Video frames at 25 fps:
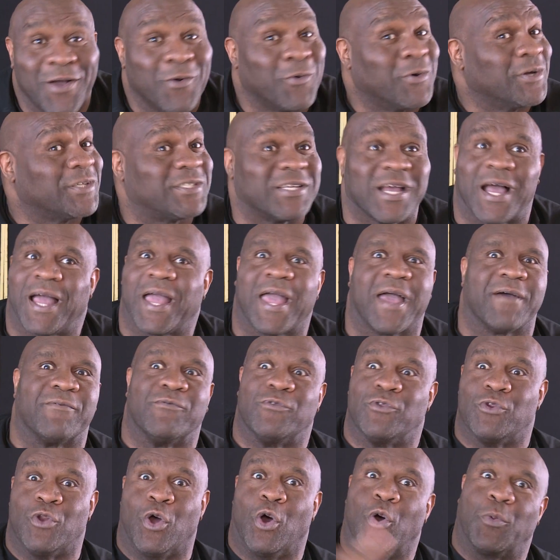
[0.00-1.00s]
which I have
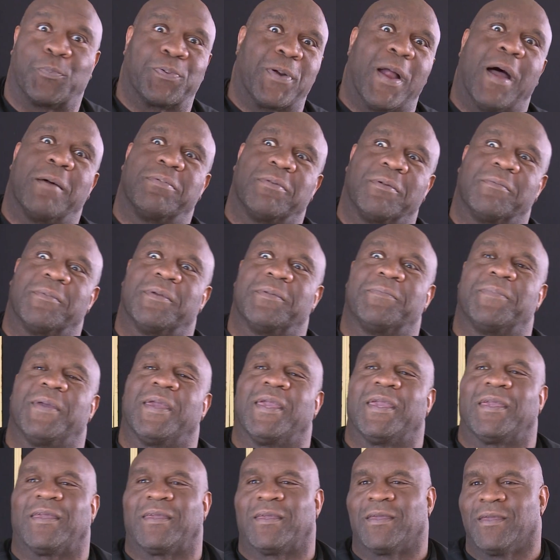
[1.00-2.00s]
no problem in
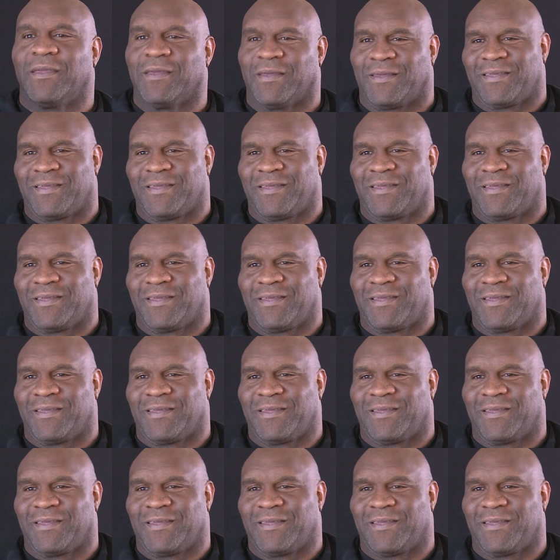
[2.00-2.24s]
being.